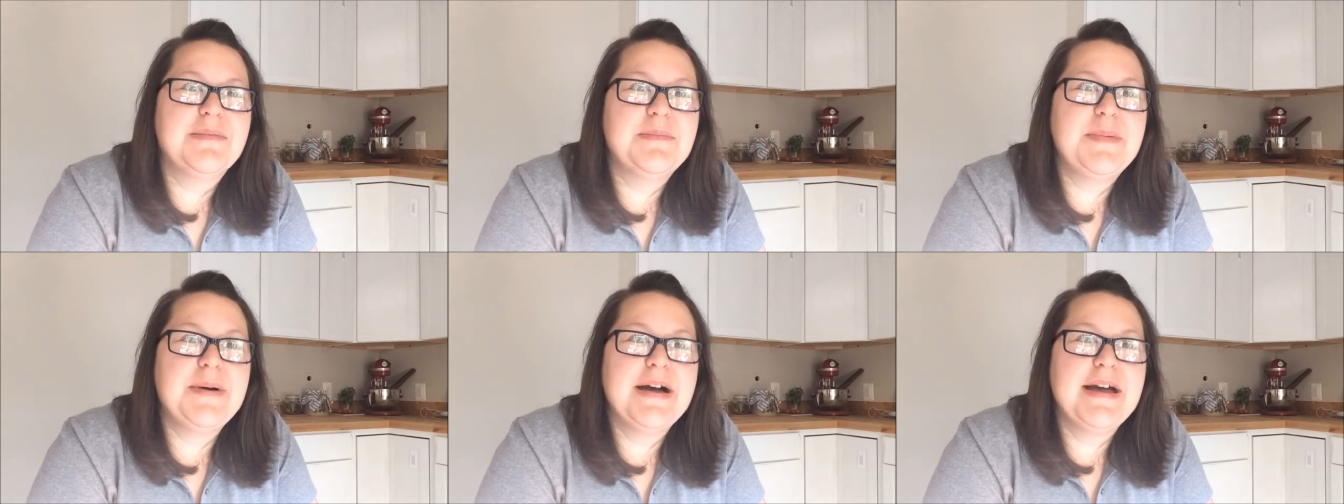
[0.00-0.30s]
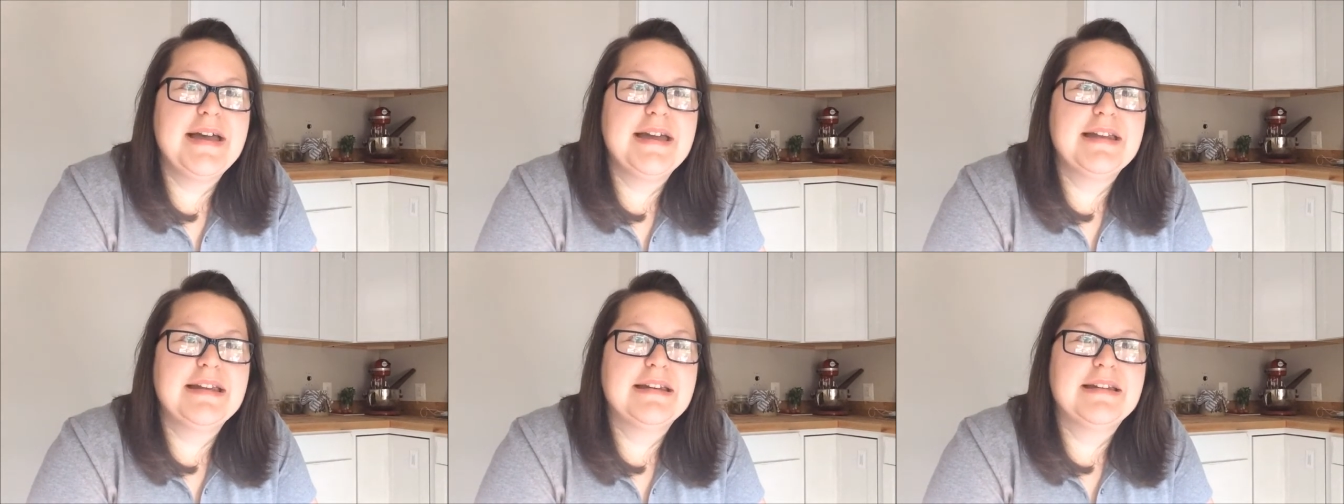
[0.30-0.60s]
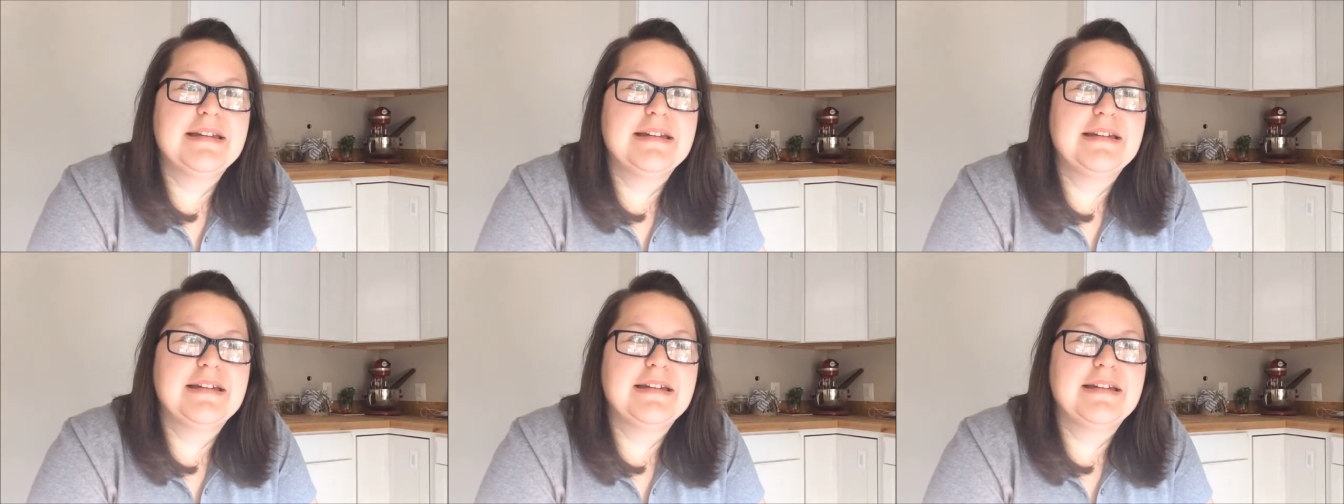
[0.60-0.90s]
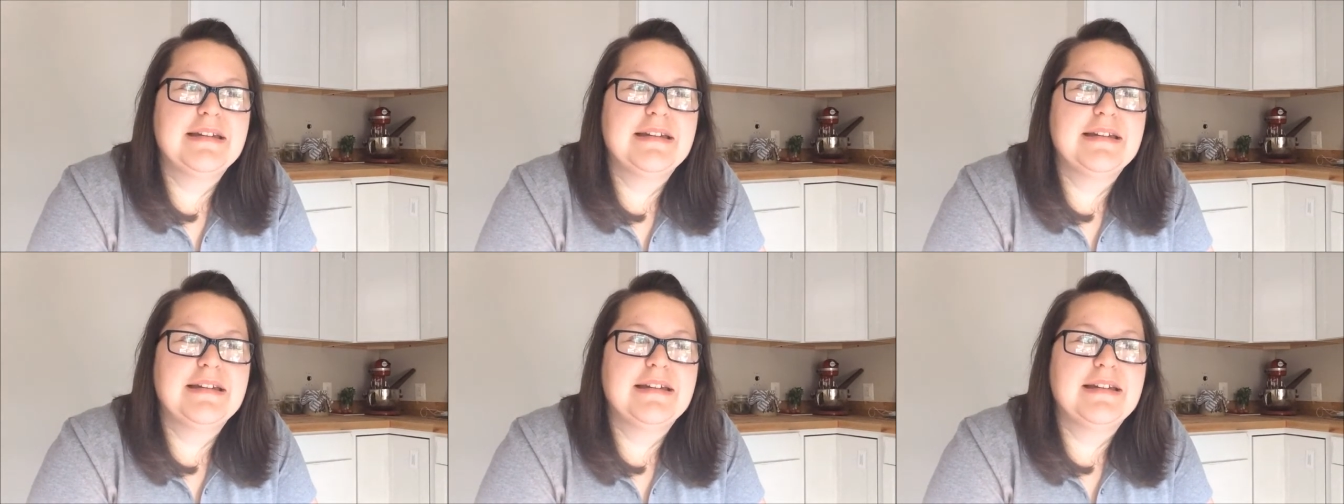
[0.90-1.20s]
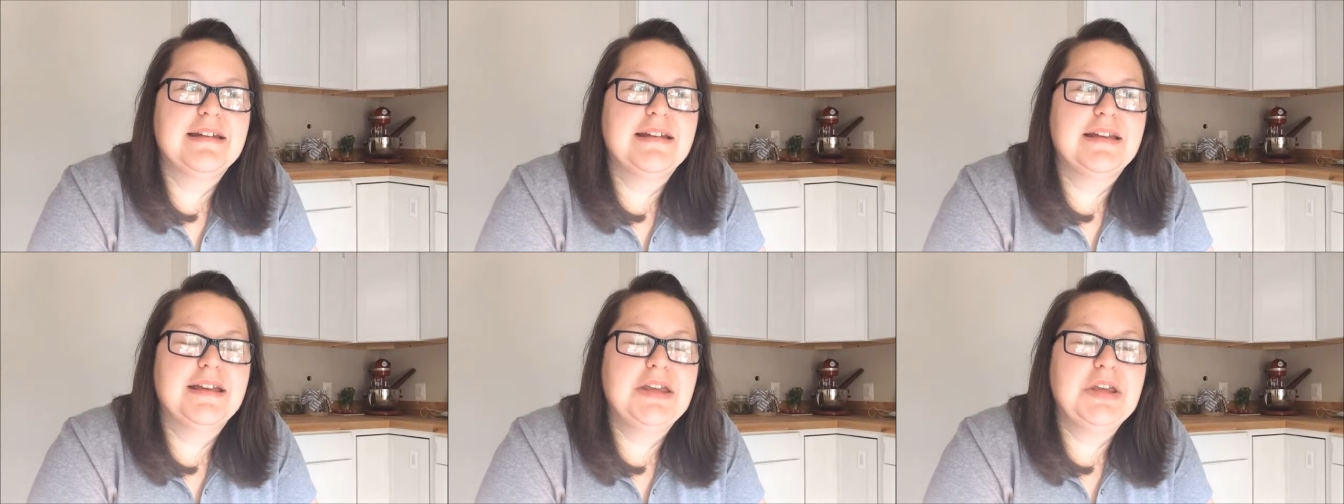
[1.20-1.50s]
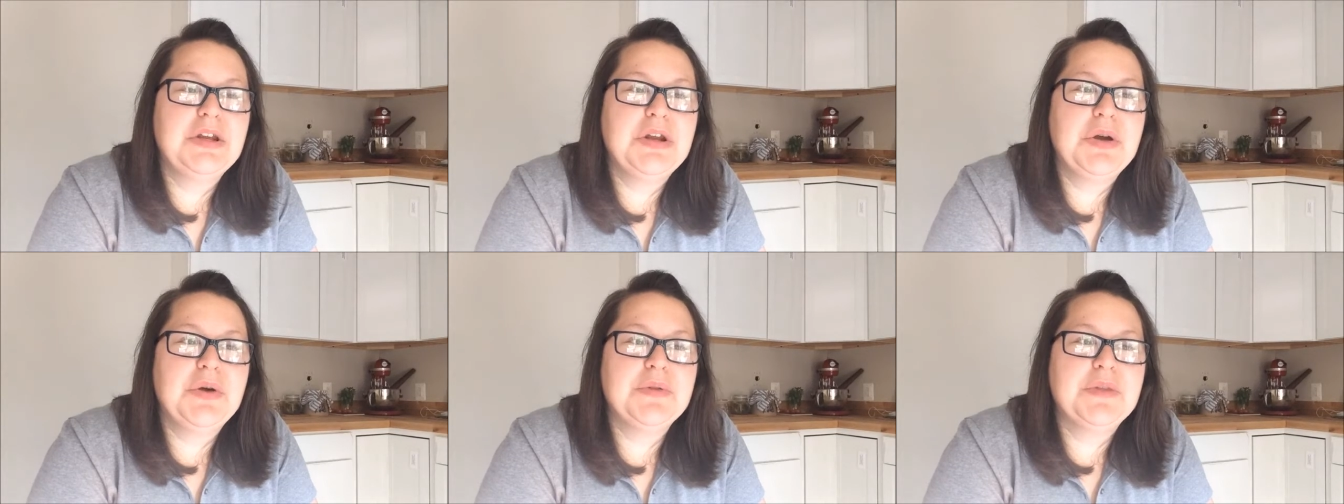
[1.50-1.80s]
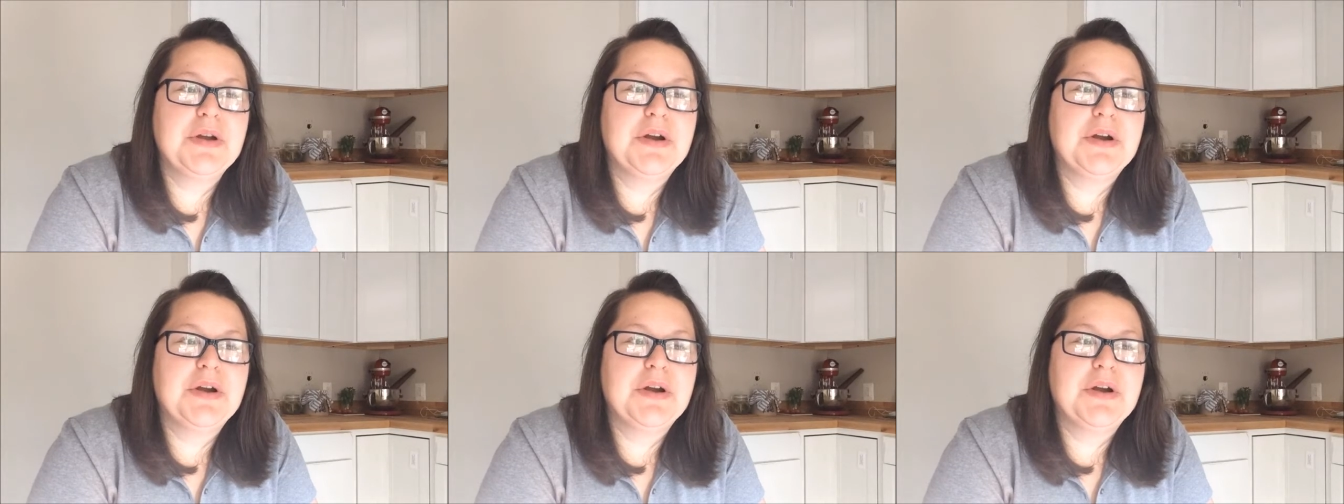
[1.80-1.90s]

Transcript: But you know,